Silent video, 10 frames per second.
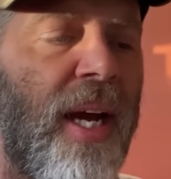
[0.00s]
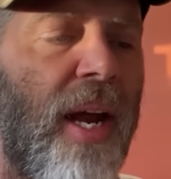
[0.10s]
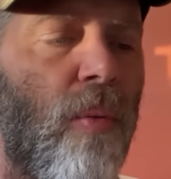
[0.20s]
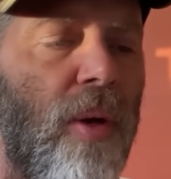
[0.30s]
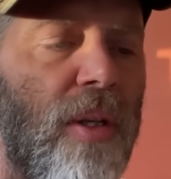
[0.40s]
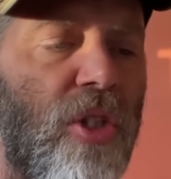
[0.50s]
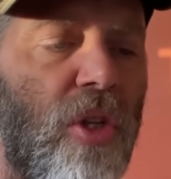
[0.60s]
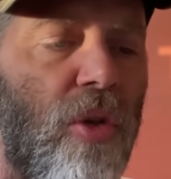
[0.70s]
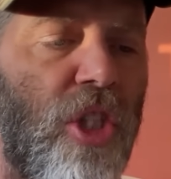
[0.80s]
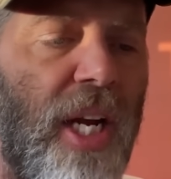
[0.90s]
and will
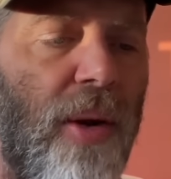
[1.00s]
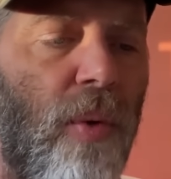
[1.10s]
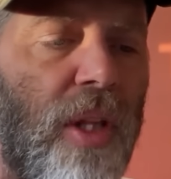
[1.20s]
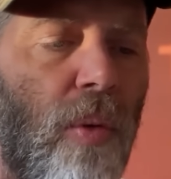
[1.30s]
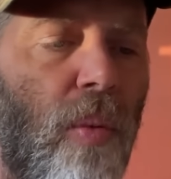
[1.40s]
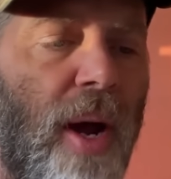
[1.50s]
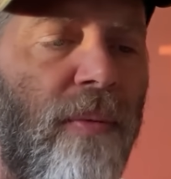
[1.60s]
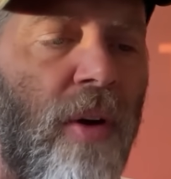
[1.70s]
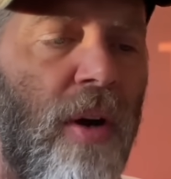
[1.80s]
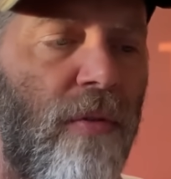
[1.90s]
associate with the WEF
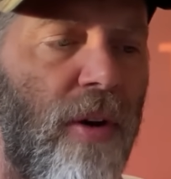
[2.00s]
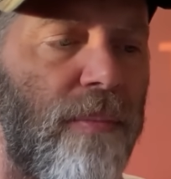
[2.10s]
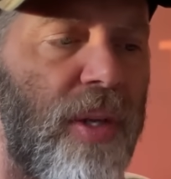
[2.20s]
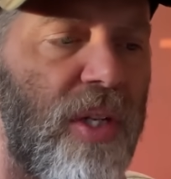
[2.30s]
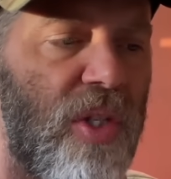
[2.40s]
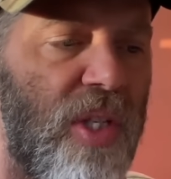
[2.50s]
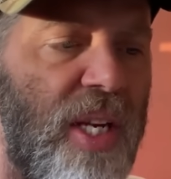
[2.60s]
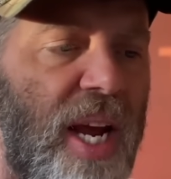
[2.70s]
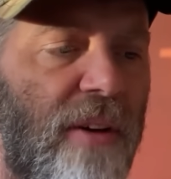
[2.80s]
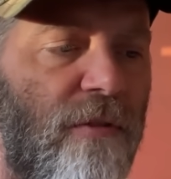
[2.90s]
from this
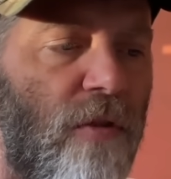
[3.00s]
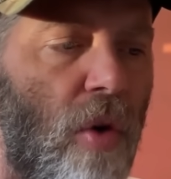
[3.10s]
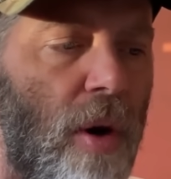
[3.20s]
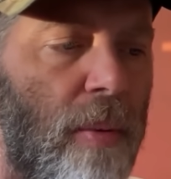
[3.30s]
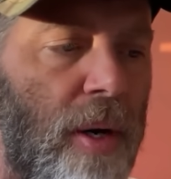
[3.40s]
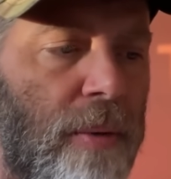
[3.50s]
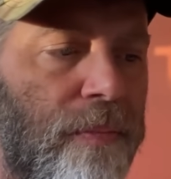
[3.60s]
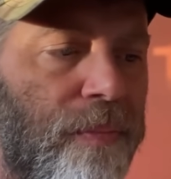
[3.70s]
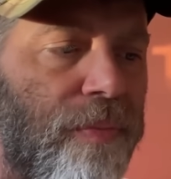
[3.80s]
day forward.